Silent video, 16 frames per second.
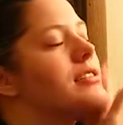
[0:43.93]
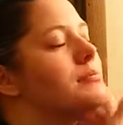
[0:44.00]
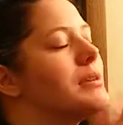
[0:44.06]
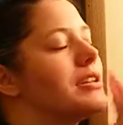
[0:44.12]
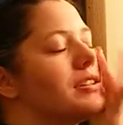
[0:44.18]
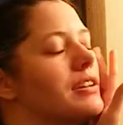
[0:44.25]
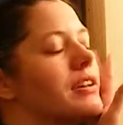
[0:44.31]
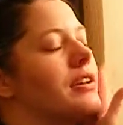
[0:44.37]

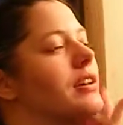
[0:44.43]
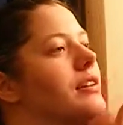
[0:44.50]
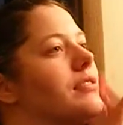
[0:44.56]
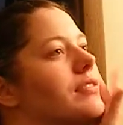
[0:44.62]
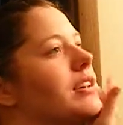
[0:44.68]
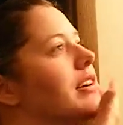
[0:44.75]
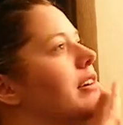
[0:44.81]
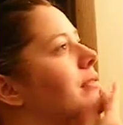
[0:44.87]
Especially
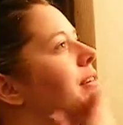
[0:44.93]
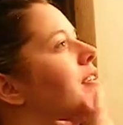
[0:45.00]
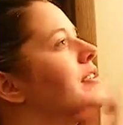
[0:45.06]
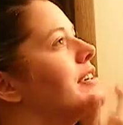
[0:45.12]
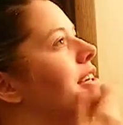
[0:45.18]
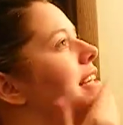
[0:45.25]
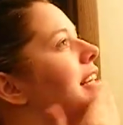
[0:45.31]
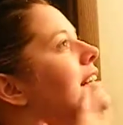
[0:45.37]
on very
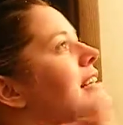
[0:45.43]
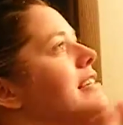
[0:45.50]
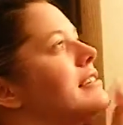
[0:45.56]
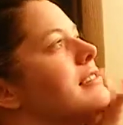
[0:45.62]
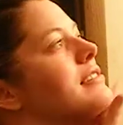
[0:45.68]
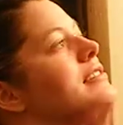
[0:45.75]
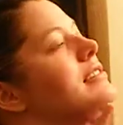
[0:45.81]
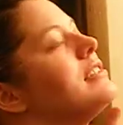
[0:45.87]
wintry
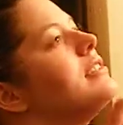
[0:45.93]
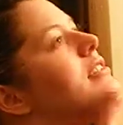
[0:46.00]
days.